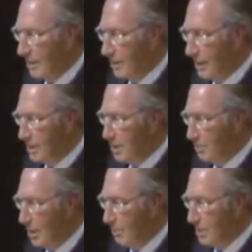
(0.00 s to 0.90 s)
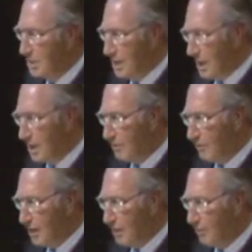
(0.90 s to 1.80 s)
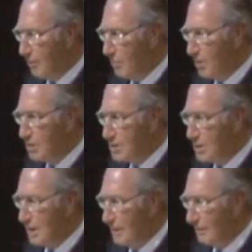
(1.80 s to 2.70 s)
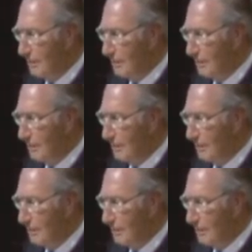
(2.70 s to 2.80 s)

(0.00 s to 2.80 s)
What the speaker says: that ye might be sanctified from all sin,